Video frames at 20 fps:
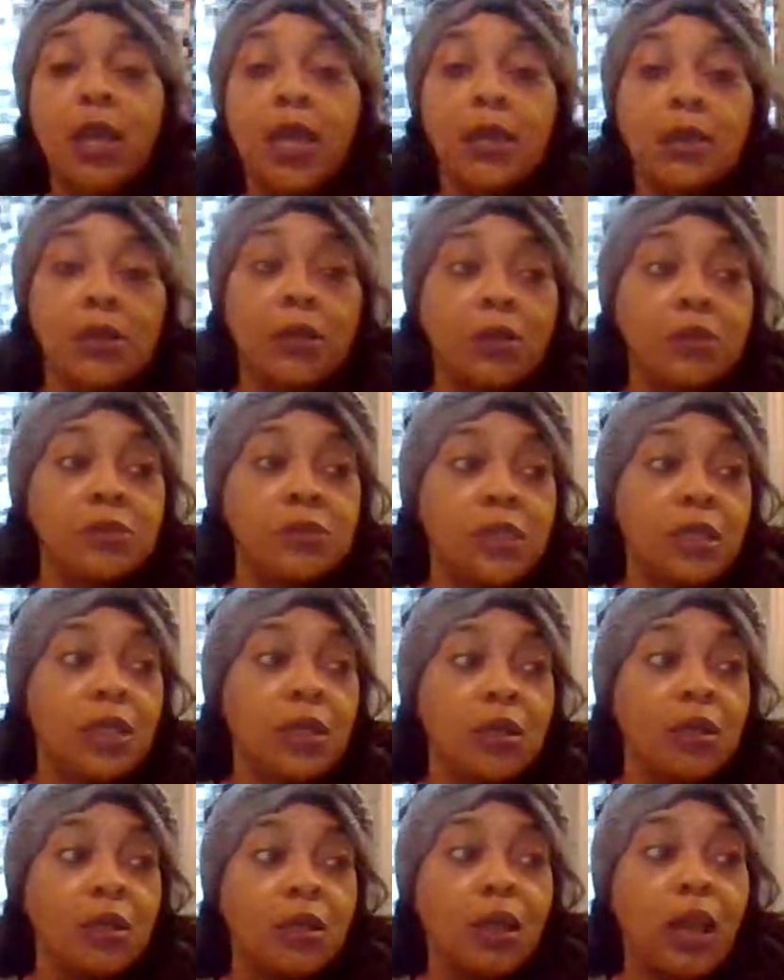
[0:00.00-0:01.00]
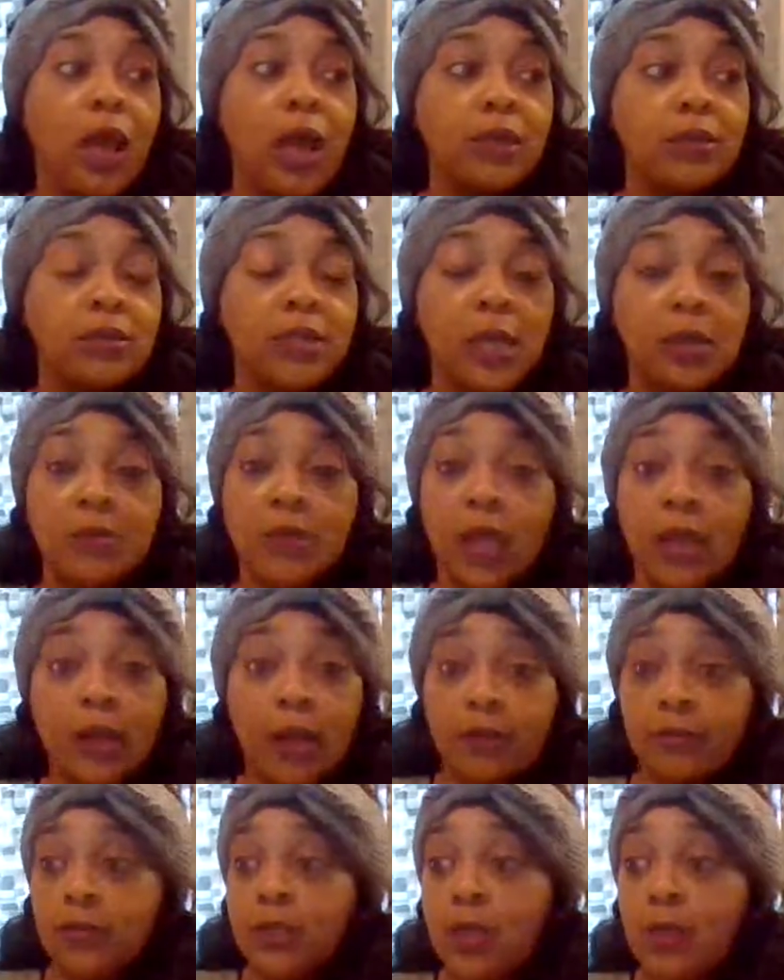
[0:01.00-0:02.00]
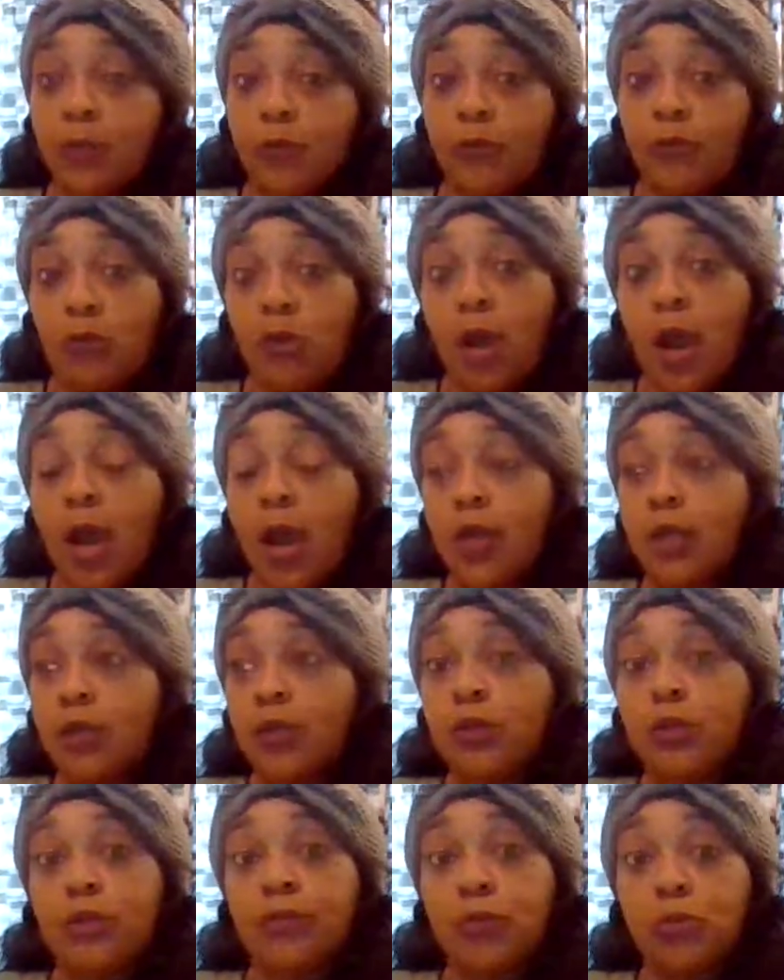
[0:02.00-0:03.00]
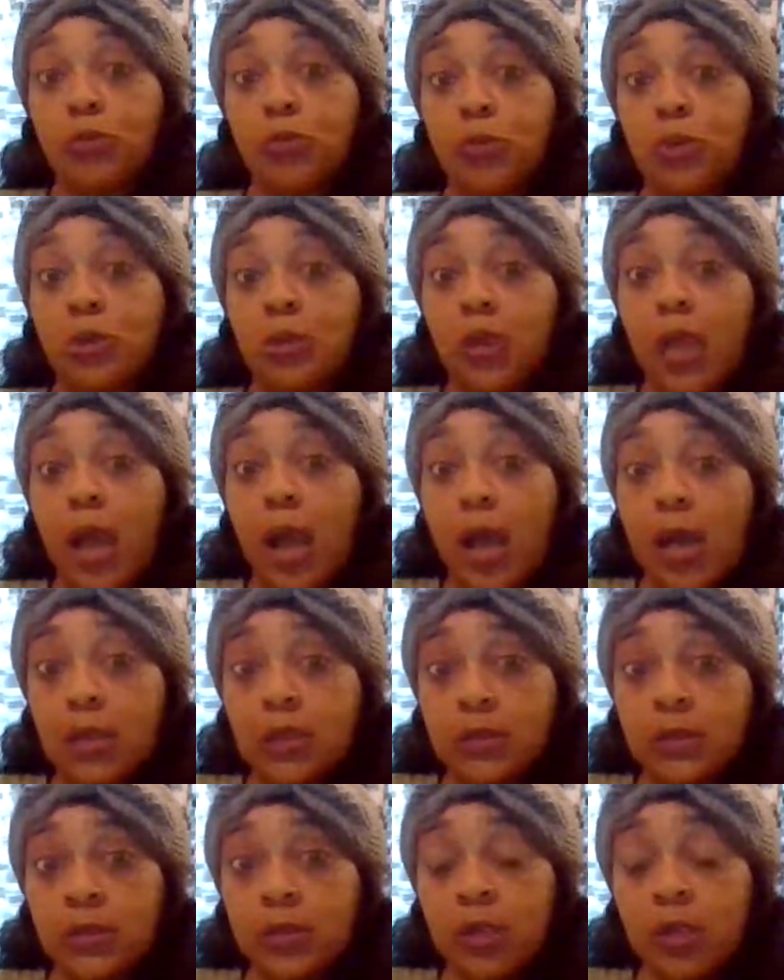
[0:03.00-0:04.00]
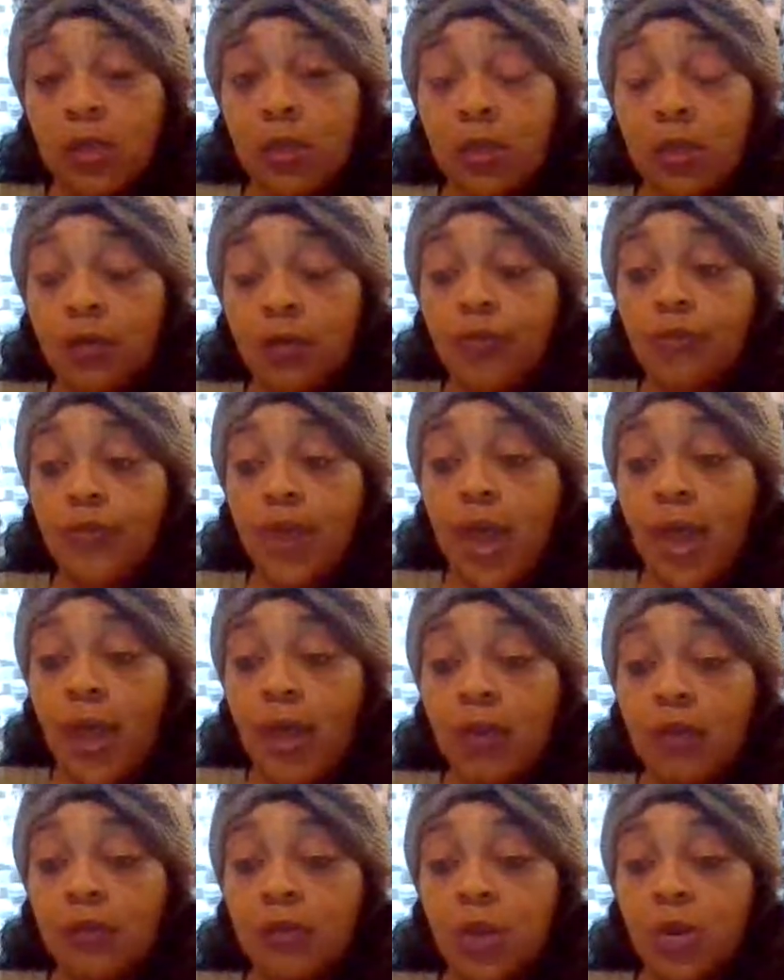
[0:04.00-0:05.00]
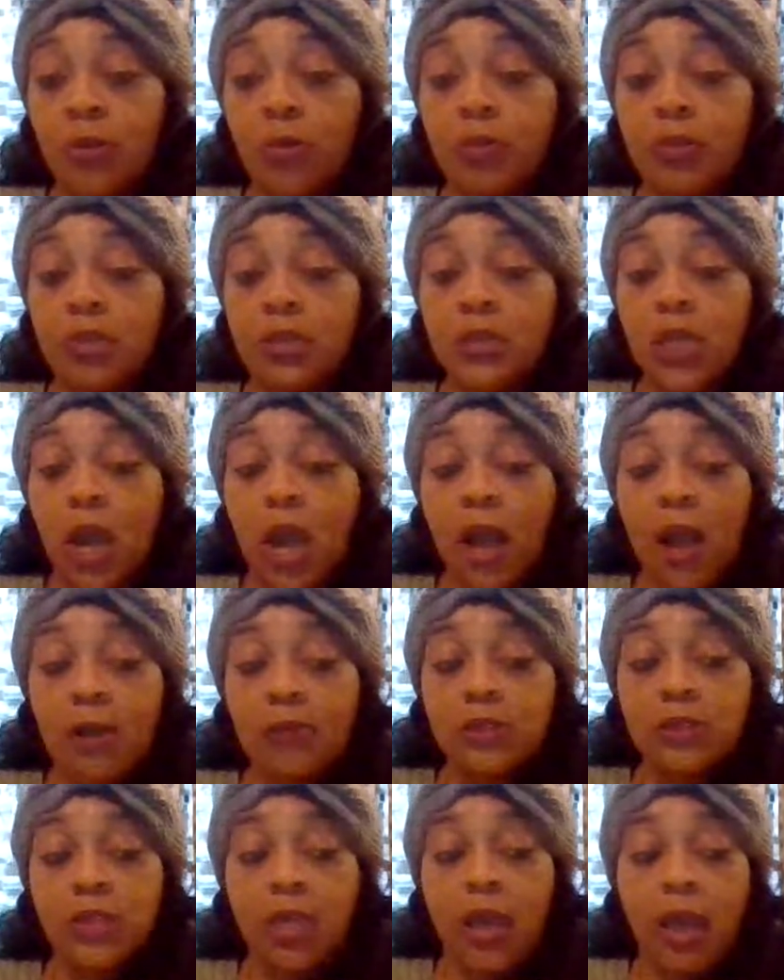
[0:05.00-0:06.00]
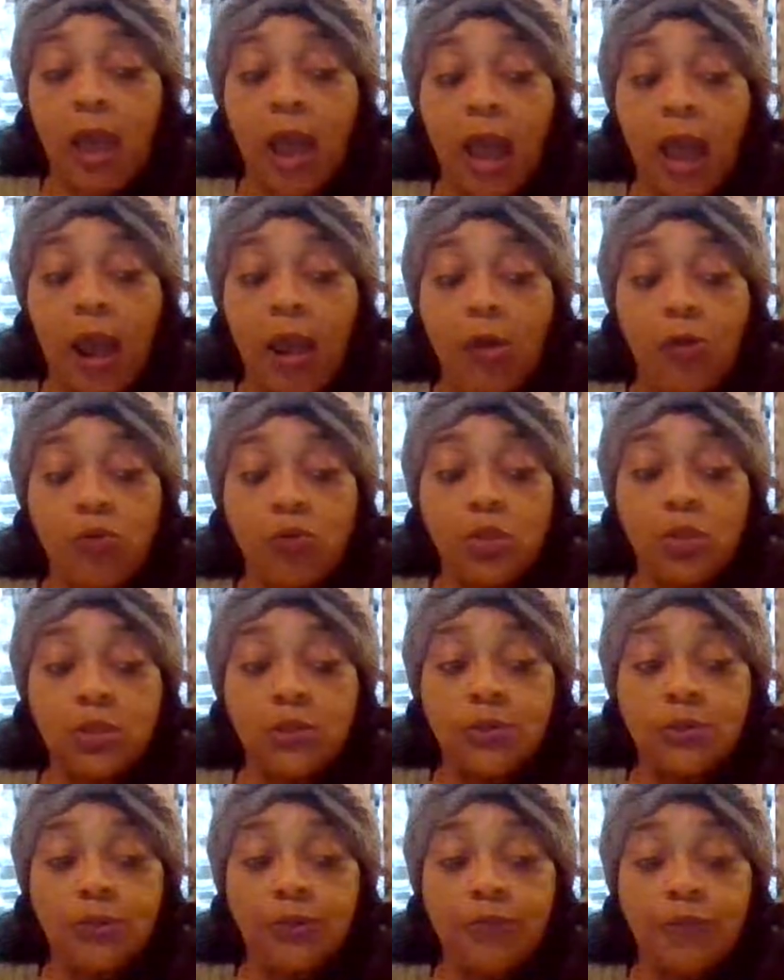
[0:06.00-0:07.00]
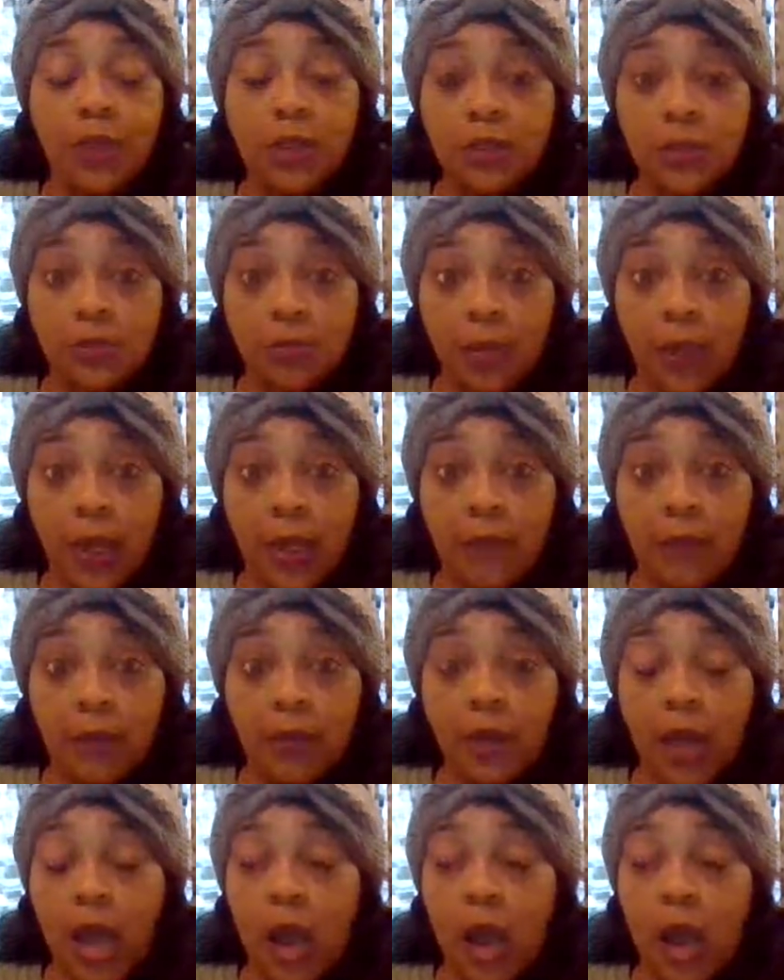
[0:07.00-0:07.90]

And there's, and a lot of times, like I've said before, I didn't even realize that there would be times that I was victim blaming.